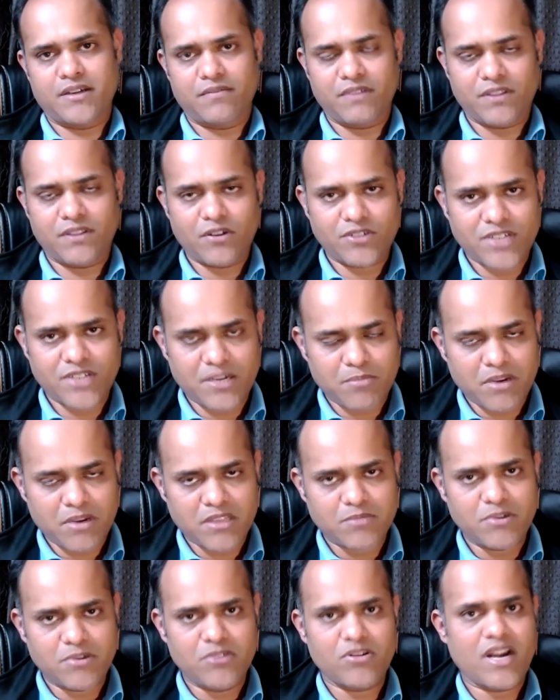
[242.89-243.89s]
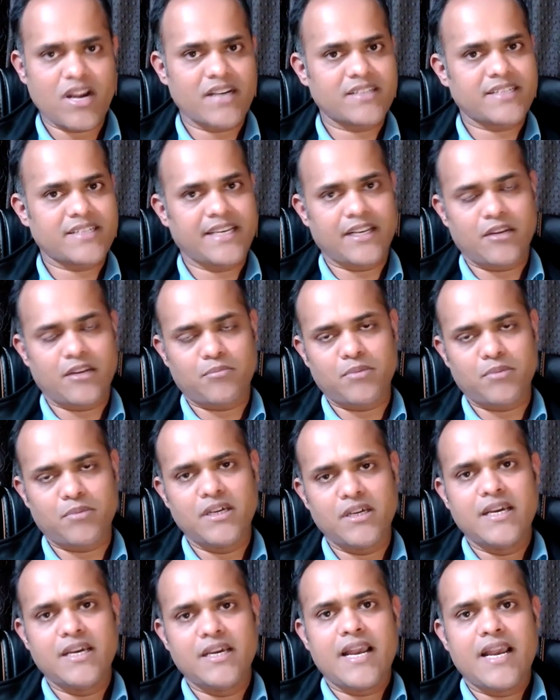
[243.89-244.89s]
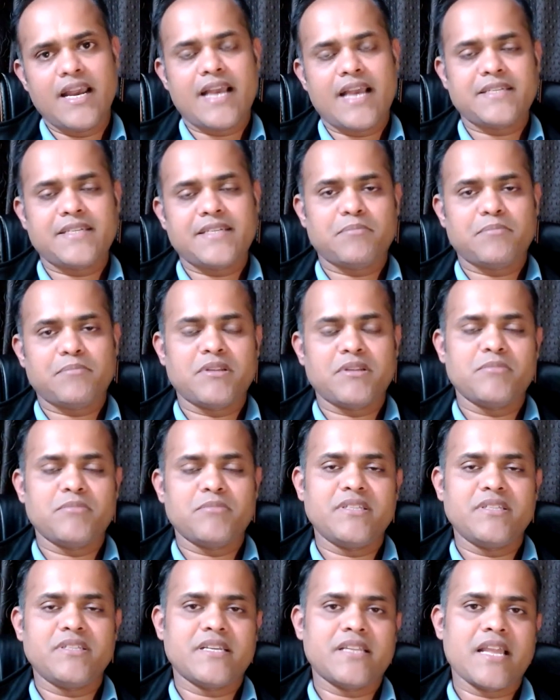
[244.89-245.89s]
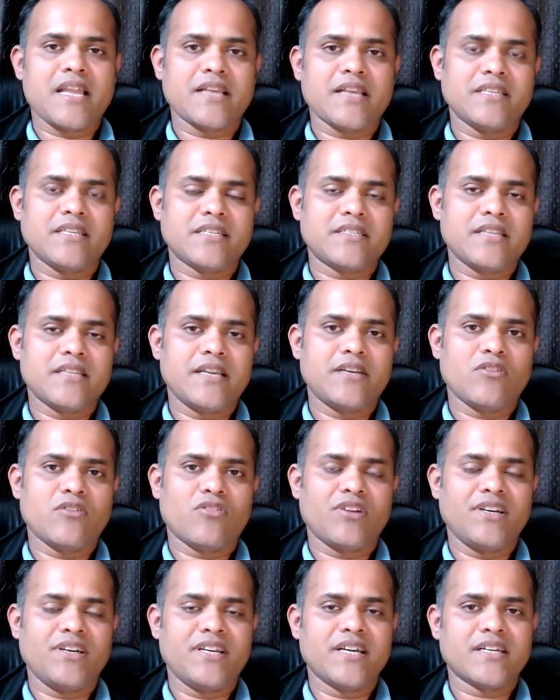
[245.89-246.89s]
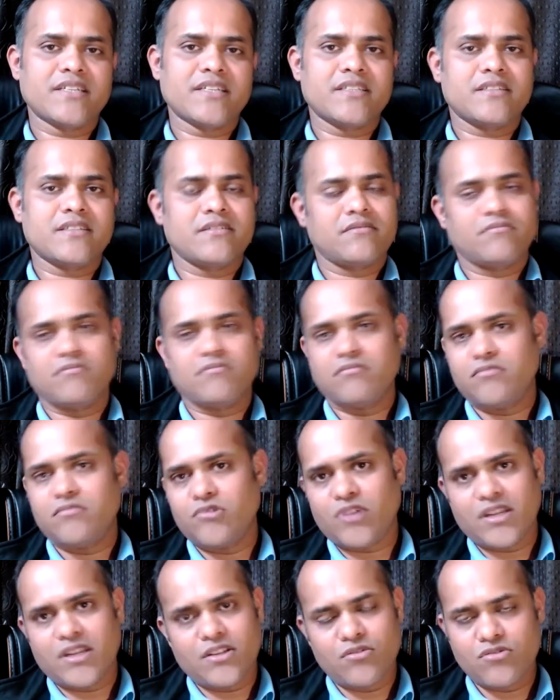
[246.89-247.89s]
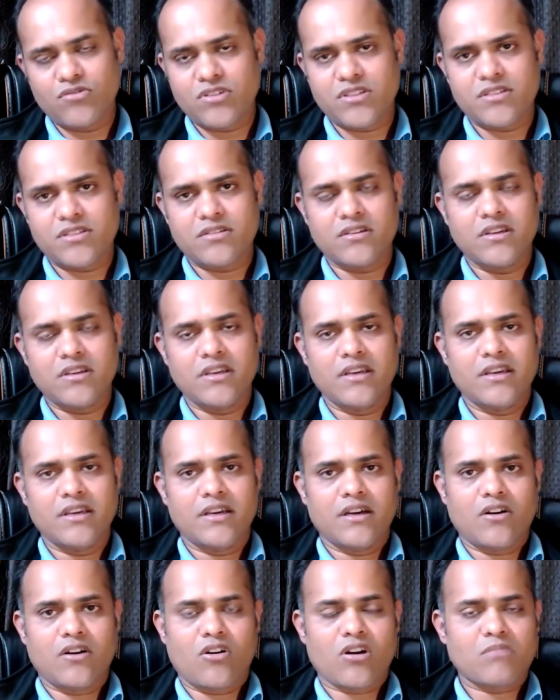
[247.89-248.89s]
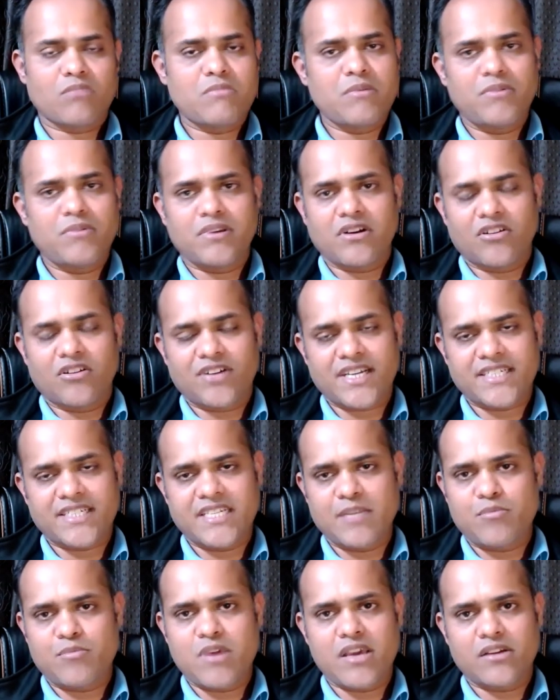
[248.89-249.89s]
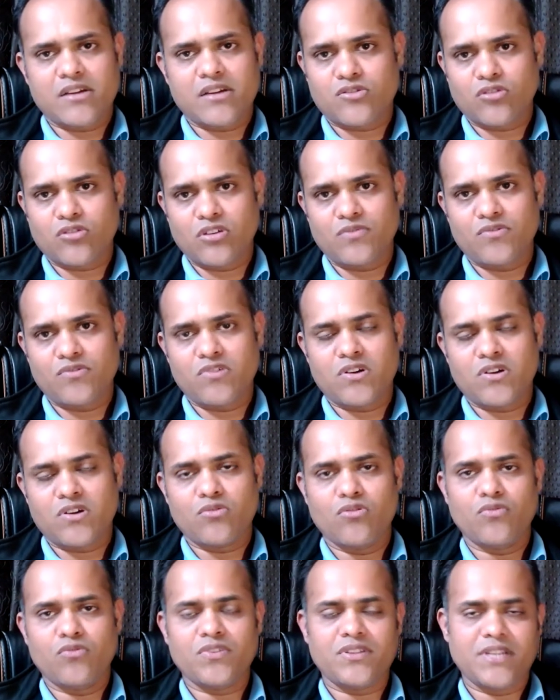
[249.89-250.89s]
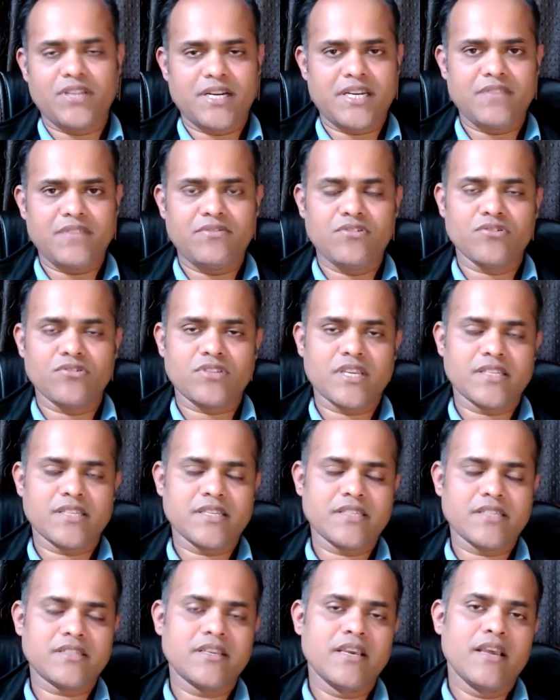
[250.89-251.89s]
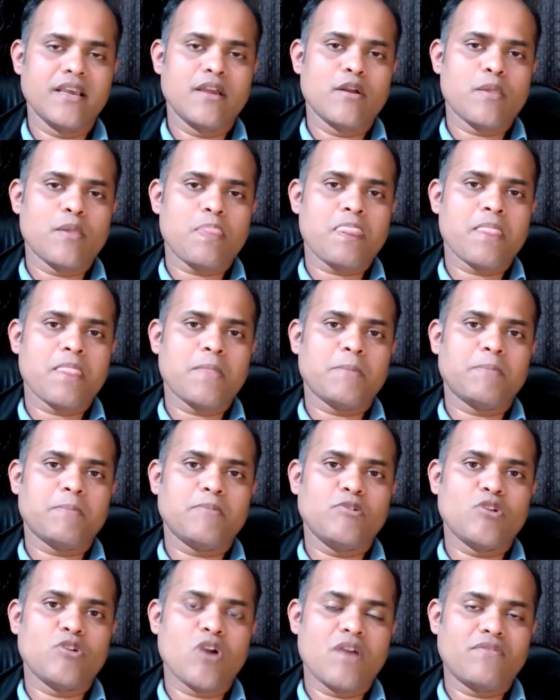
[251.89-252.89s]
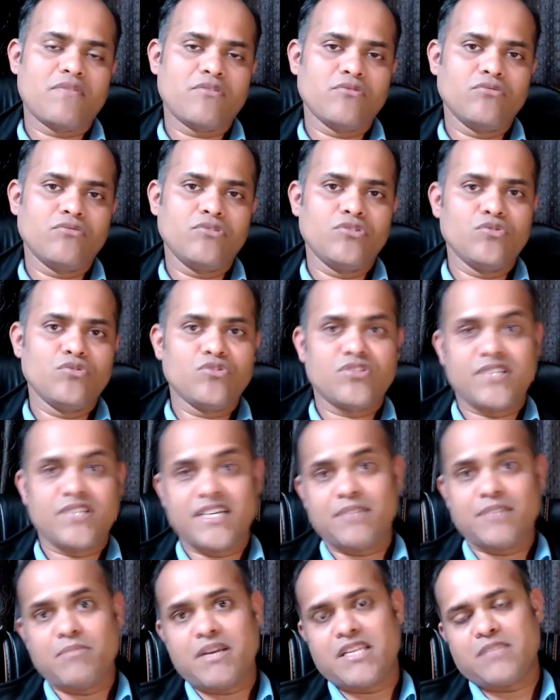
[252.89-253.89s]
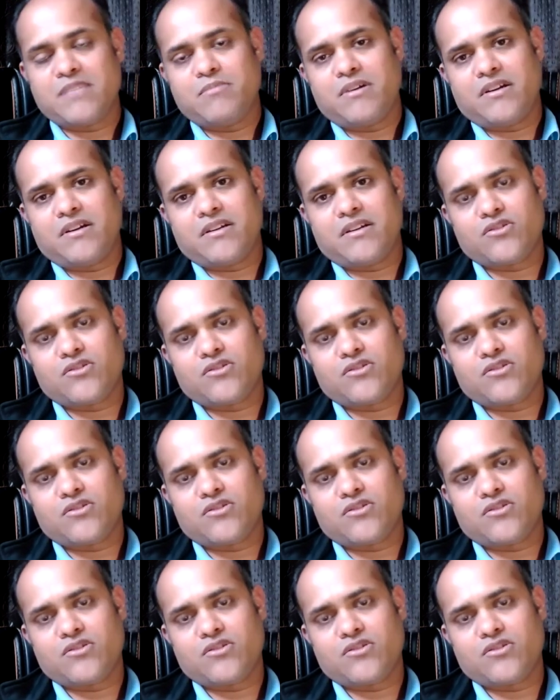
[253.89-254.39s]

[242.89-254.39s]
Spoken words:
Without state management you can't scale up. And state management inside like just end or redux you can use this, or maybe context API also. If you want to go with native use cases, you have to use state management.